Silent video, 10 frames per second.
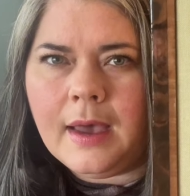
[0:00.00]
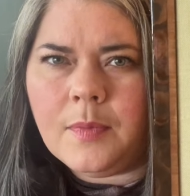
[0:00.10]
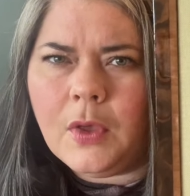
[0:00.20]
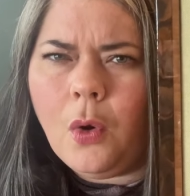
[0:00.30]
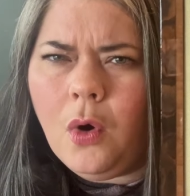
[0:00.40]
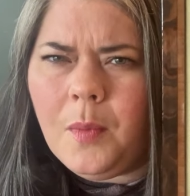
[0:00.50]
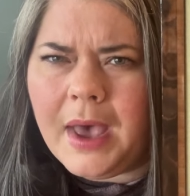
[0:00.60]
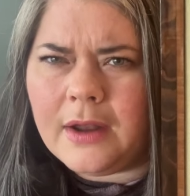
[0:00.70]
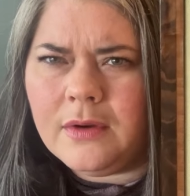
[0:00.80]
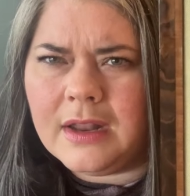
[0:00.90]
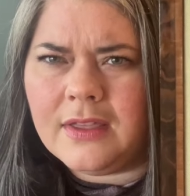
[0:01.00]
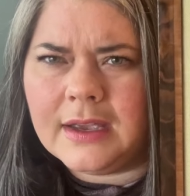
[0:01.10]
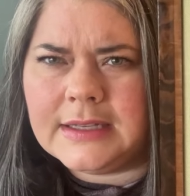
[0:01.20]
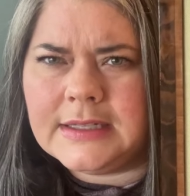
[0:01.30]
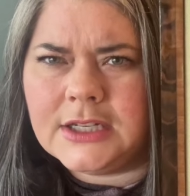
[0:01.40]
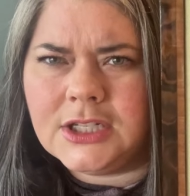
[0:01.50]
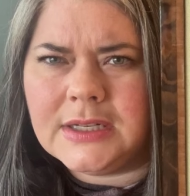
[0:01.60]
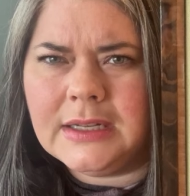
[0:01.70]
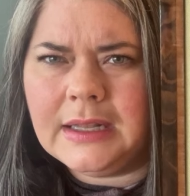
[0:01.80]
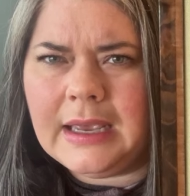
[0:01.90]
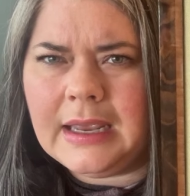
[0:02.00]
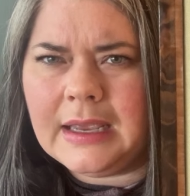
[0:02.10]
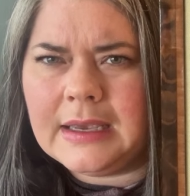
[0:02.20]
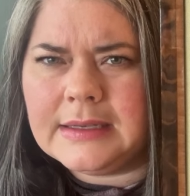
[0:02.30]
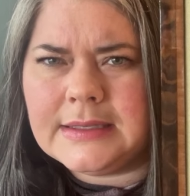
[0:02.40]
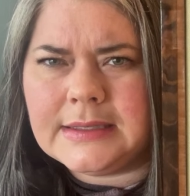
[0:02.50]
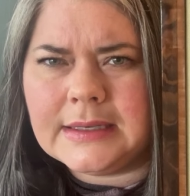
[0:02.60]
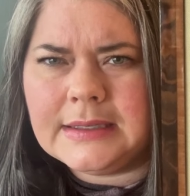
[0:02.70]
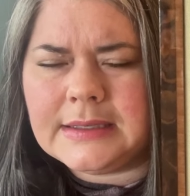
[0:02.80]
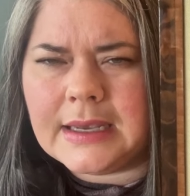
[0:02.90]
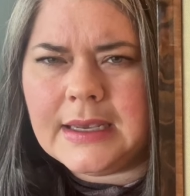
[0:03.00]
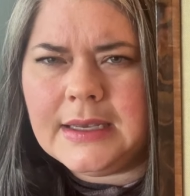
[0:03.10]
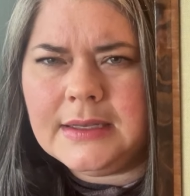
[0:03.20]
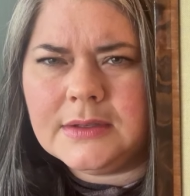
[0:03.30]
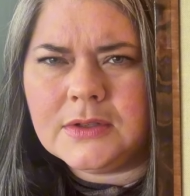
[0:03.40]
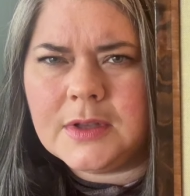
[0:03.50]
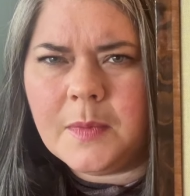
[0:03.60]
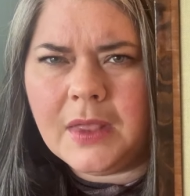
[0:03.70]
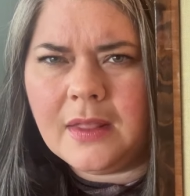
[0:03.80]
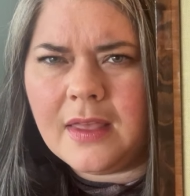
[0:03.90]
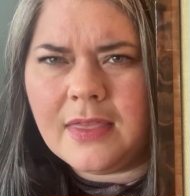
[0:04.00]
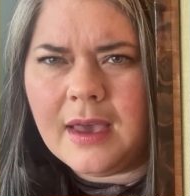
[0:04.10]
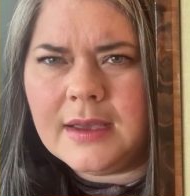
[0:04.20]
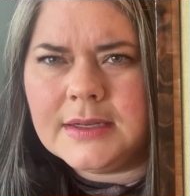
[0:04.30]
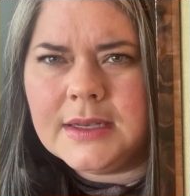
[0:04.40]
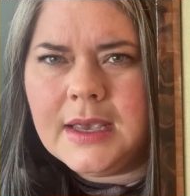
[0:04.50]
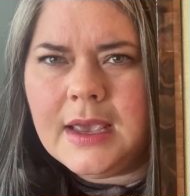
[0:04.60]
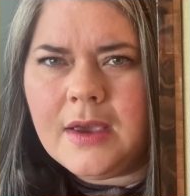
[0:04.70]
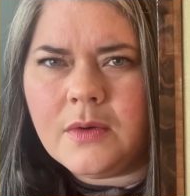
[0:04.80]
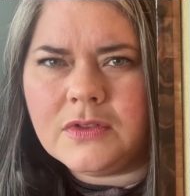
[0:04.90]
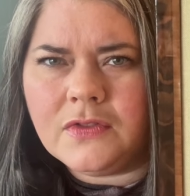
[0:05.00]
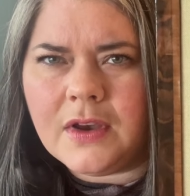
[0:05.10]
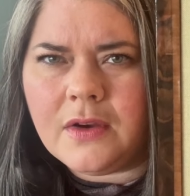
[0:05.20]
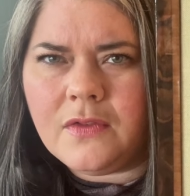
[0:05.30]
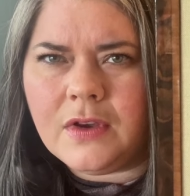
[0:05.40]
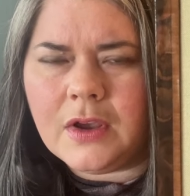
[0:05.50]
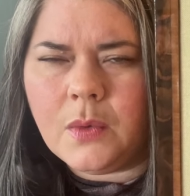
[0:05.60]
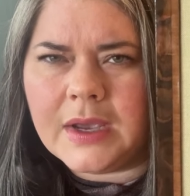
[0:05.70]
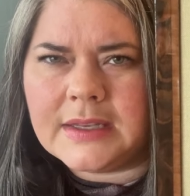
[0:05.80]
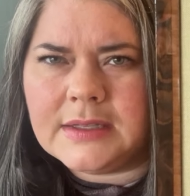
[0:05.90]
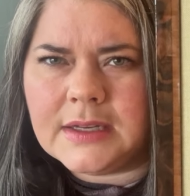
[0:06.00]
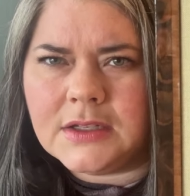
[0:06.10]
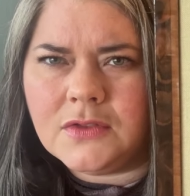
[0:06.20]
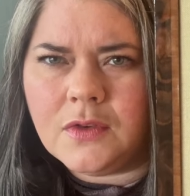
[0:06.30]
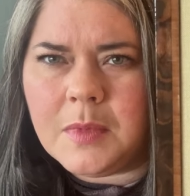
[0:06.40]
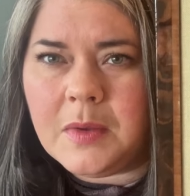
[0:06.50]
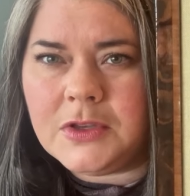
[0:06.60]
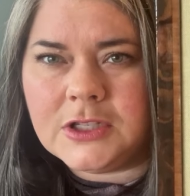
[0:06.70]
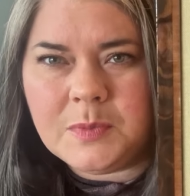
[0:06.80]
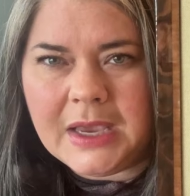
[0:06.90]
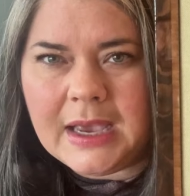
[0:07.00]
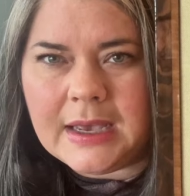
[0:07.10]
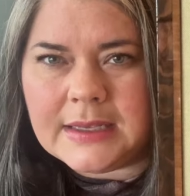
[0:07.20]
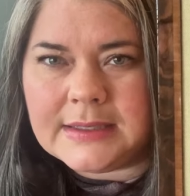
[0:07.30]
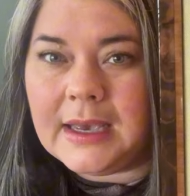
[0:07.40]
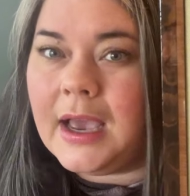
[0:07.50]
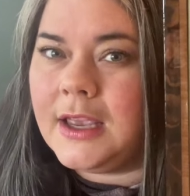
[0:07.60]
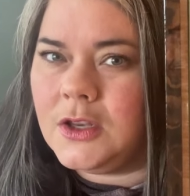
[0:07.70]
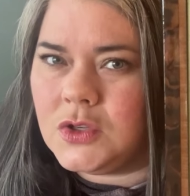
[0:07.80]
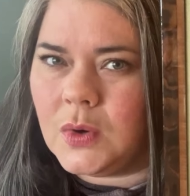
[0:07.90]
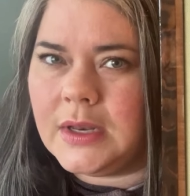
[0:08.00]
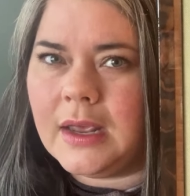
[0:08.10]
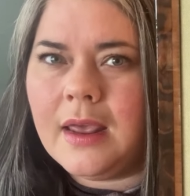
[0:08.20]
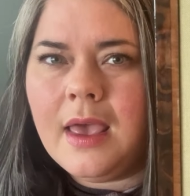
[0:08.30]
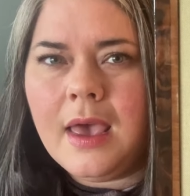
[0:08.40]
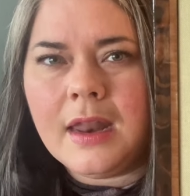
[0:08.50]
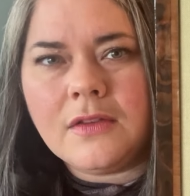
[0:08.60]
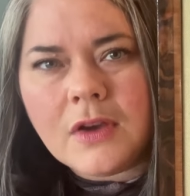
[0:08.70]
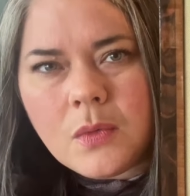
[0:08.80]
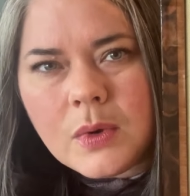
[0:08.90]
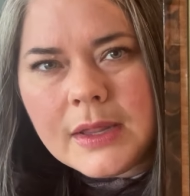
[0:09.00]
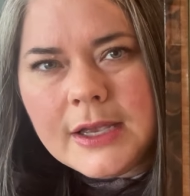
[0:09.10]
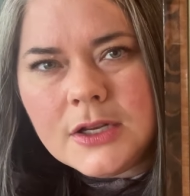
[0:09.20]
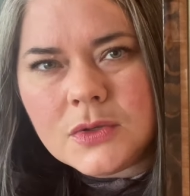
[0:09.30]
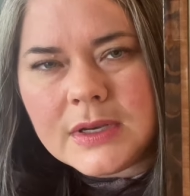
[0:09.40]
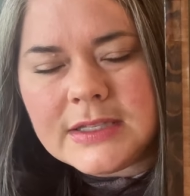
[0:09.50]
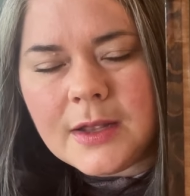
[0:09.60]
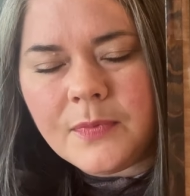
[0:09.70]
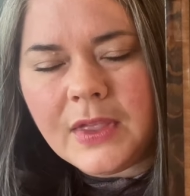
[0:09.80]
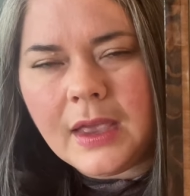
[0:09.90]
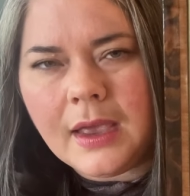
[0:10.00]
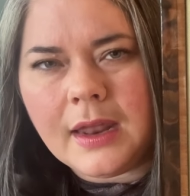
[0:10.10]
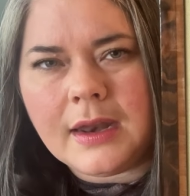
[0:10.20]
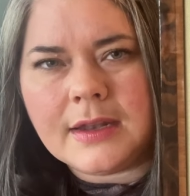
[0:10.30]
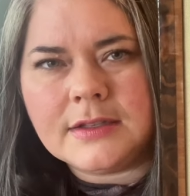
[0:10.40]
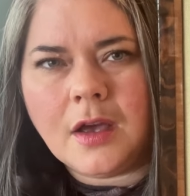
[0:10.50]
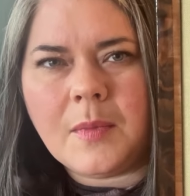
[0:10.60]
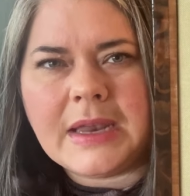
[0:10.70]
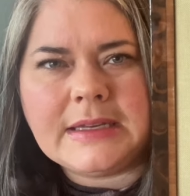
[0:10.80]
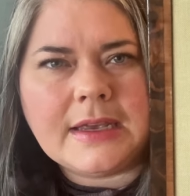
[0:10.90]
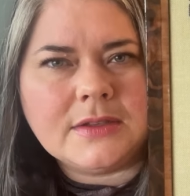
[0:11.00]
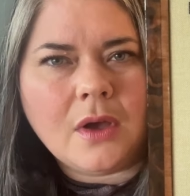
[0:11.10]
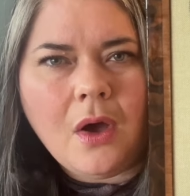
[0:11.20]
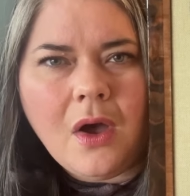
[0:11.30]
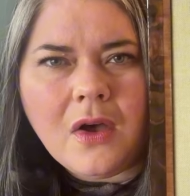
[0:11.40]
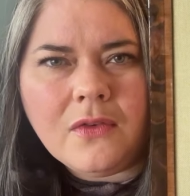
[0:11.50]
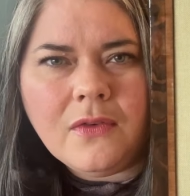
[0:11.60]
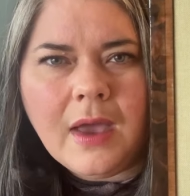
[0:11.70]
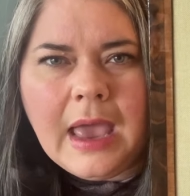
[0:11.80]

The whole pattern I think I stitched in like 6 days or something like that. It was very, very quick stitch for me just because I enjoyed it. And if I really enjoy something and it's on my days off,